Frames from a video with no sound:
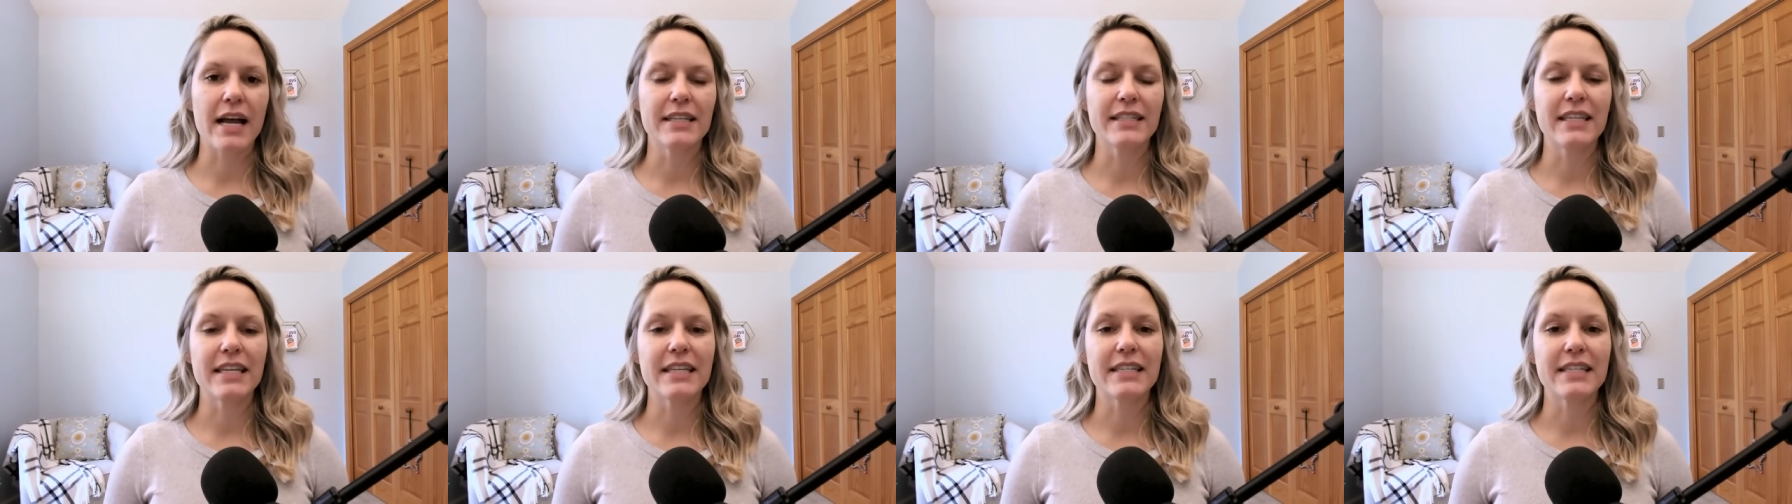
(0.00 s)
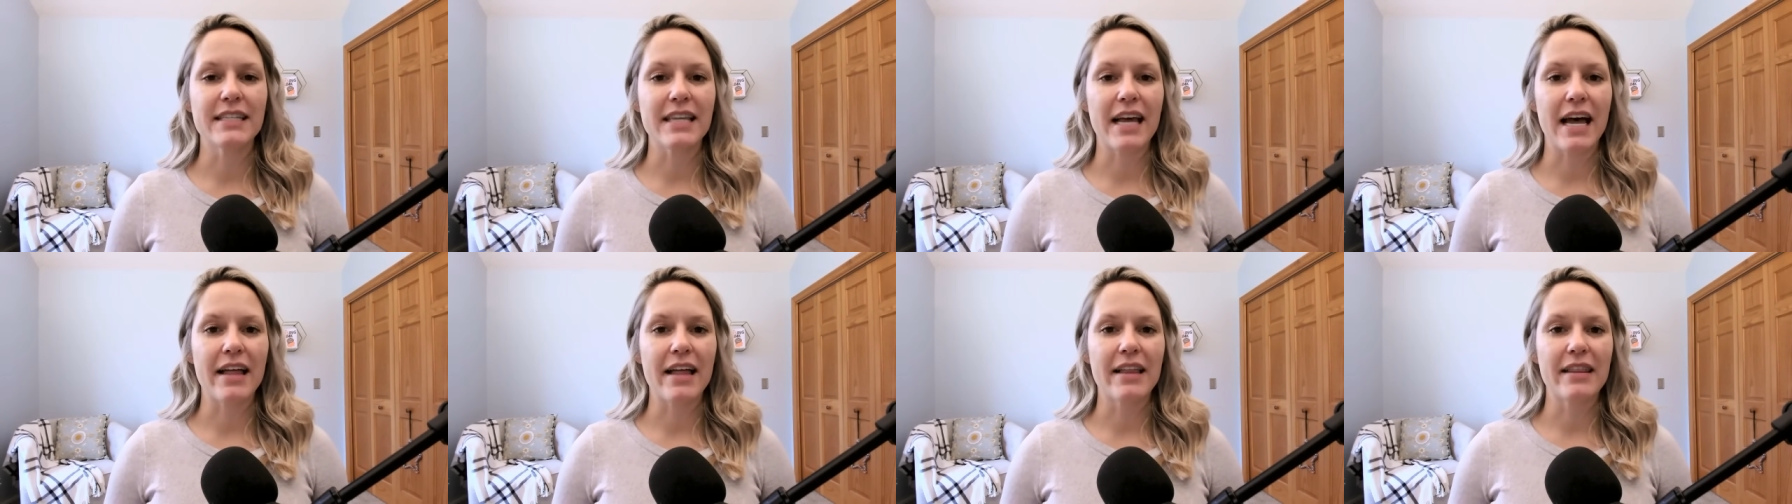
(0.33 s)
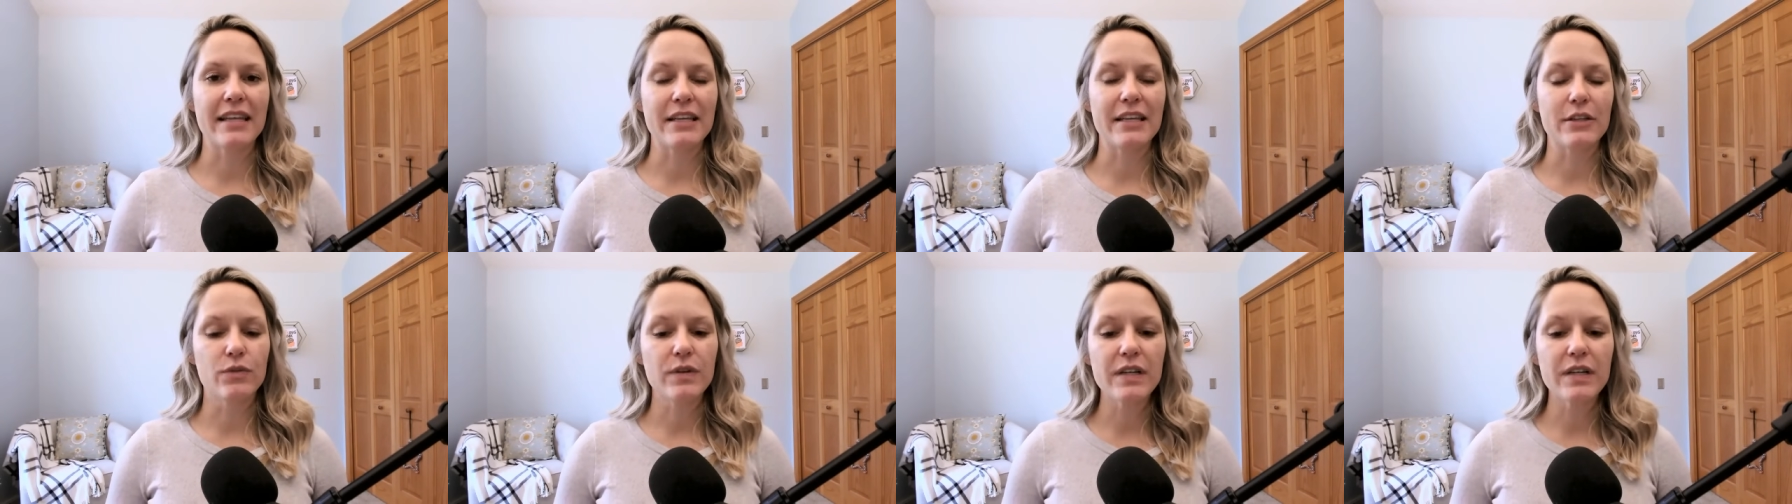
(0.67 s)
is that
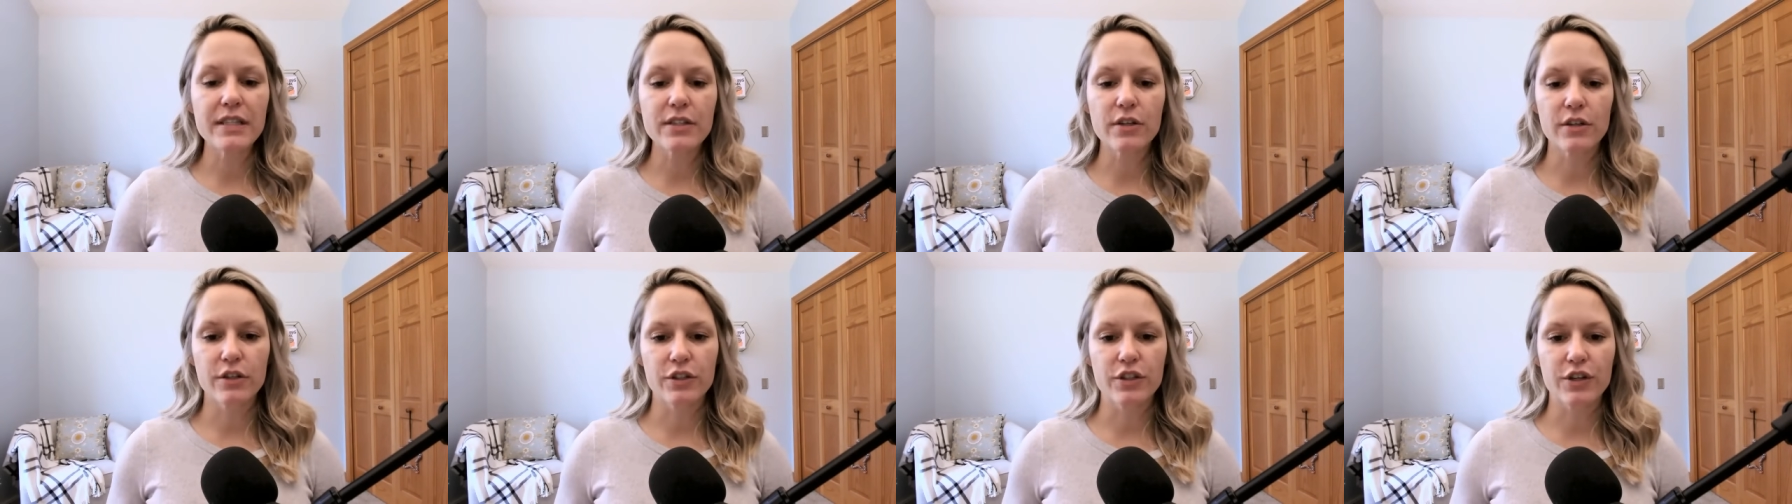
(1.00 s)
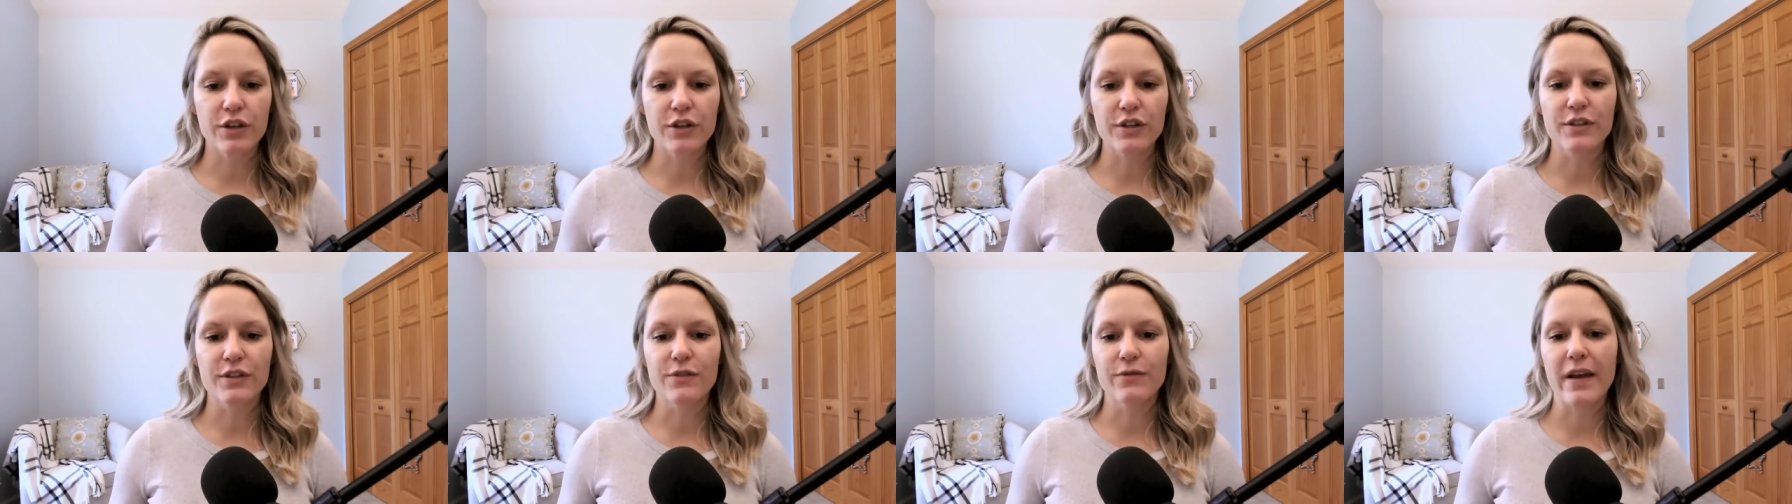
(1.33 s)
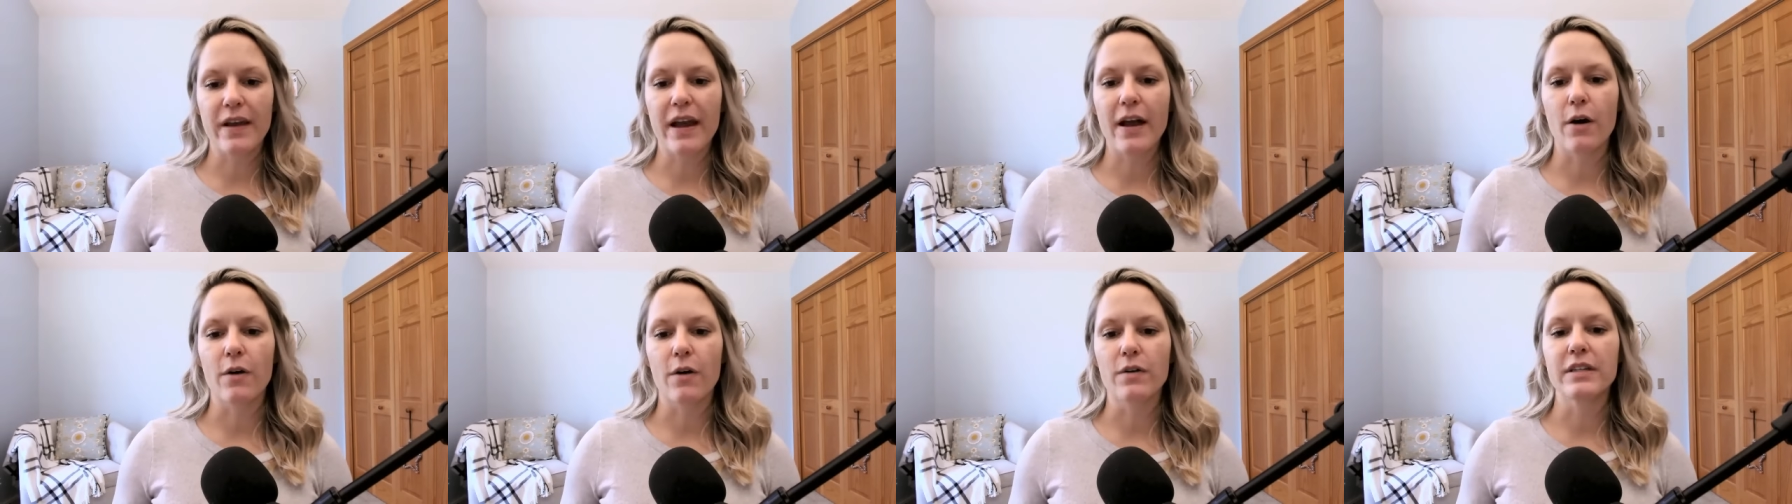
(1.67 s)
these researchers
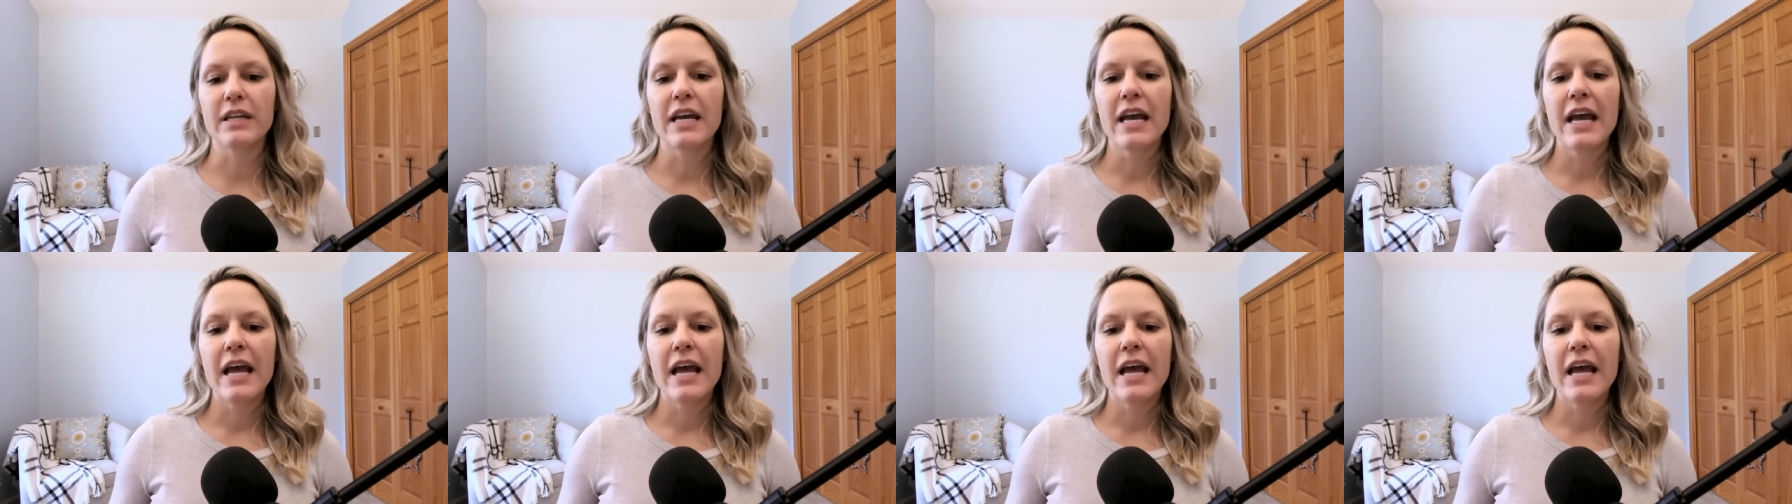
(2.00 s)
found